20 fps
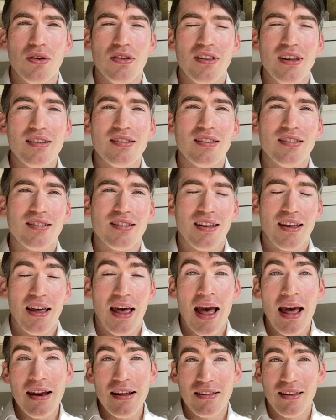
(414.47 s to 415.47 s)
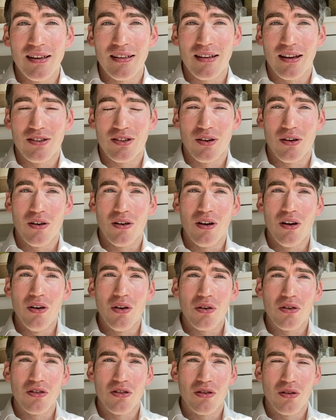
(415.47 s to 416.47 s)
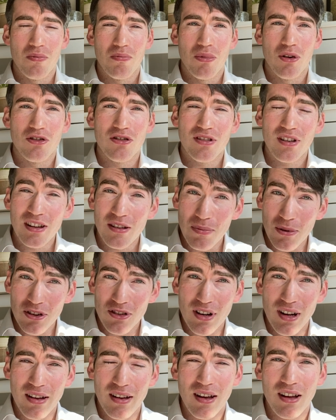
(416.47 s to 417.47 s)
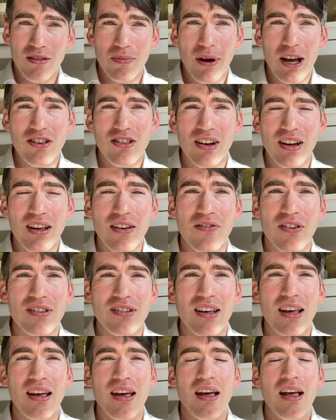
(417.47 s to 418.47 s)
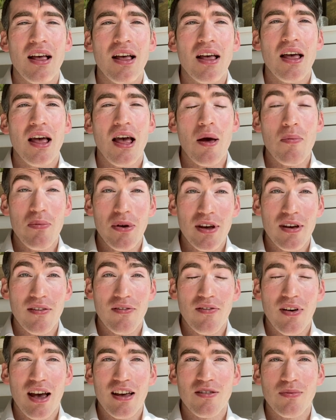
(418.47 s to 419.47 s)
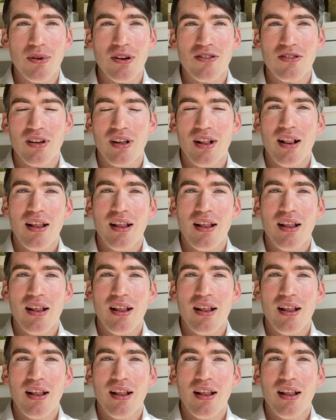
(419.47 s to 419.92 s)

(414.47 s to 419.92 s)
This is to anything that you're looking to purchase, especially if it's a big investment.